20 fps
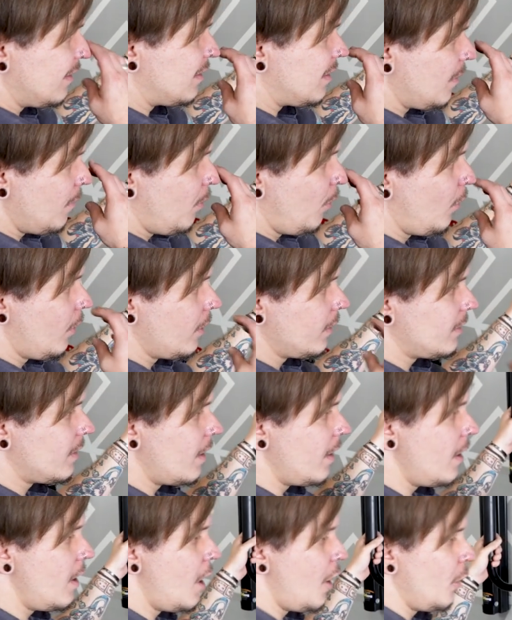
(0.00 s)
it's important
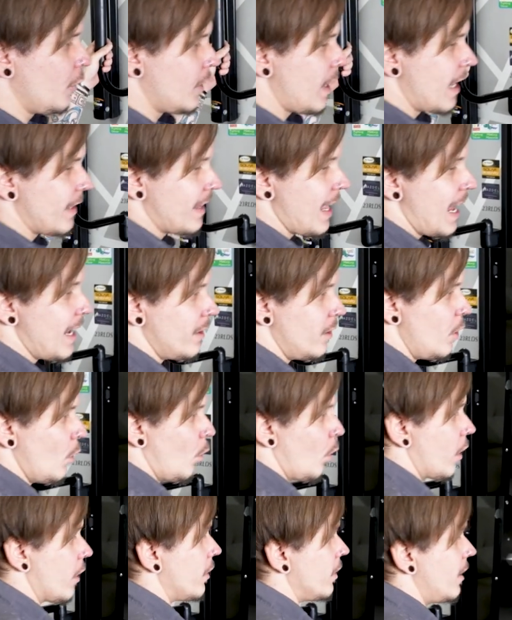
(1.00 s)
to note that that
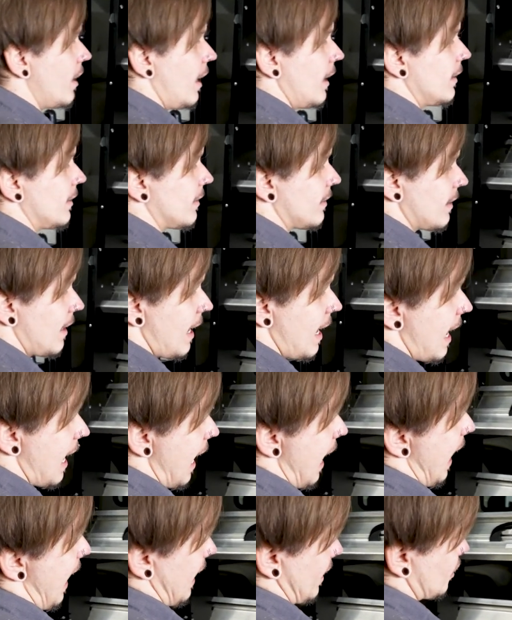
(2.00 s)
door does
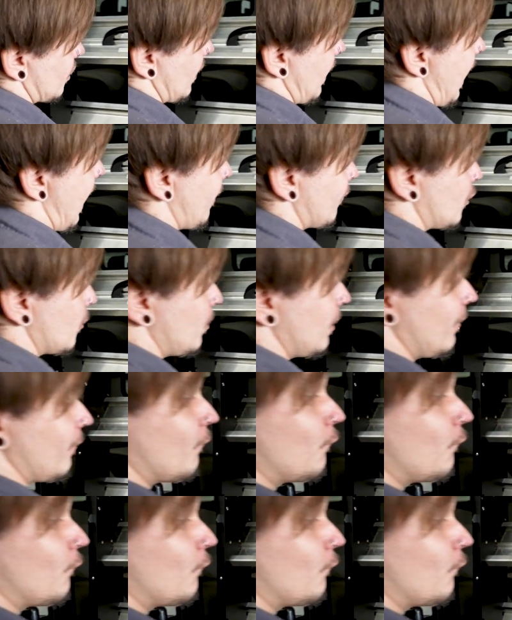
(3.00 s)
actually have to be